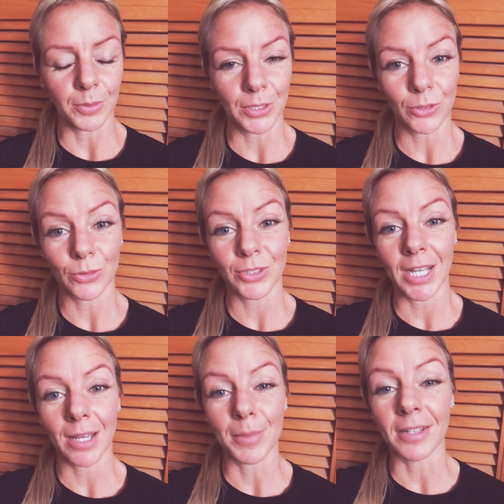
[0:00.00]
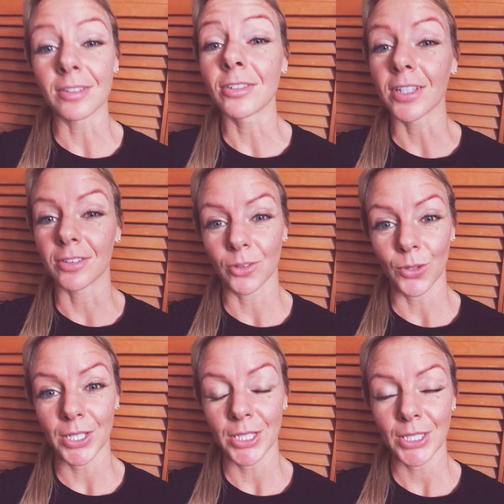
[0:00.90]
going to talk today about the
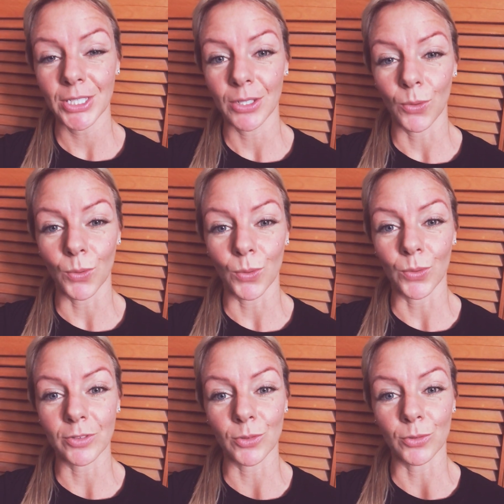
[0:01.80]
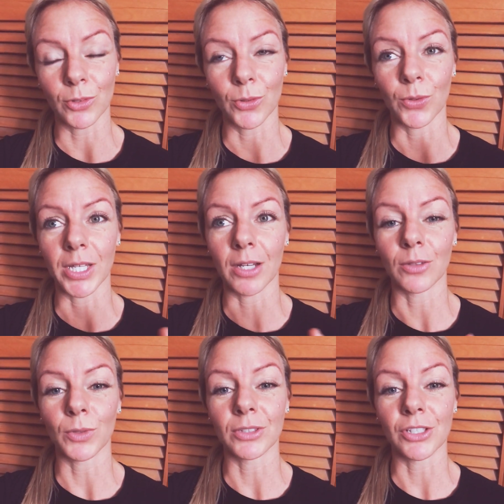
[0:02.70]
schizoid, or it's also called the
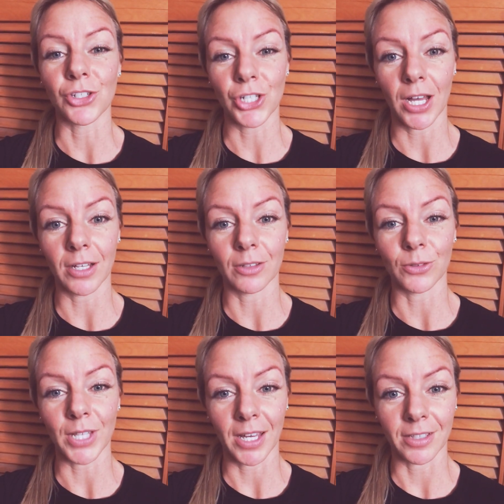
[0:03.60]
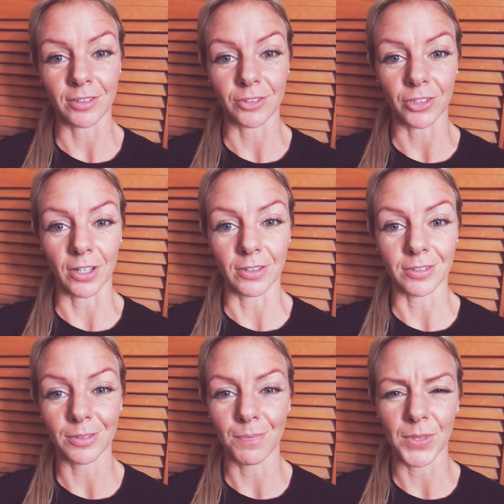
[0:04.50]
unwanted child or the hated
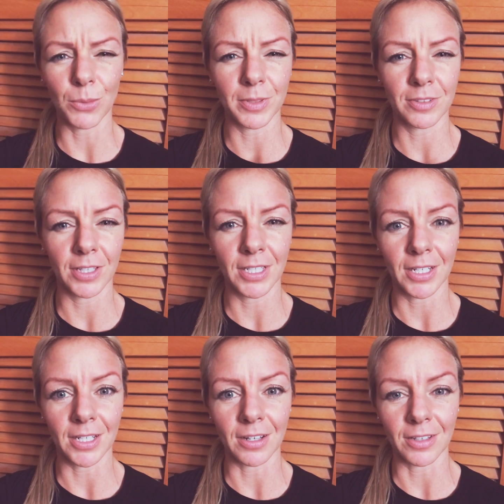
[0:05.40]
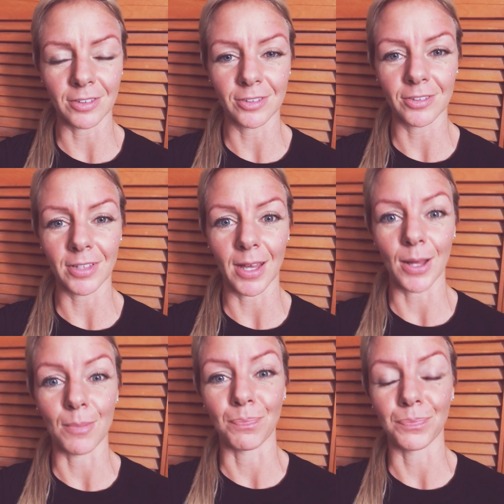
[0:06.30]
child. And they're not particularly nice
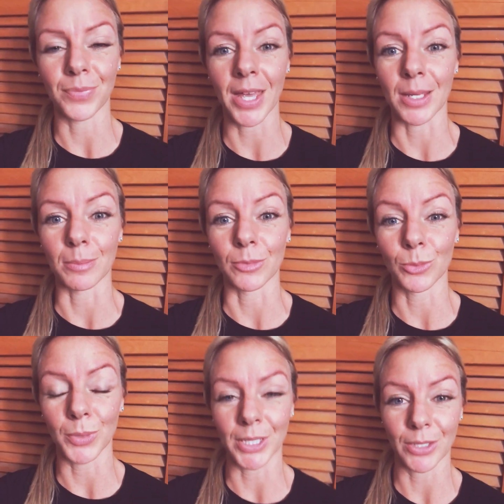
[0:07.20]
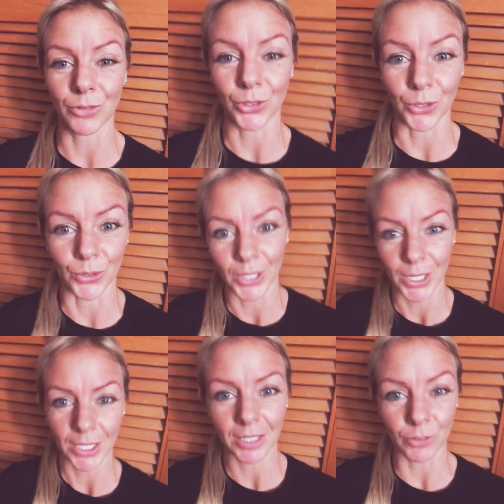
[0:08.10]
names, but it gives you
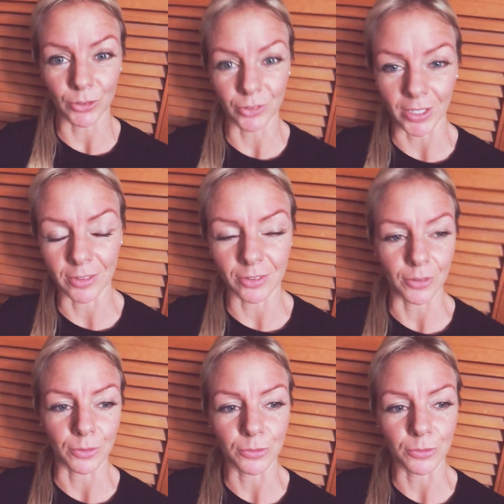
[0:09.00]
a sense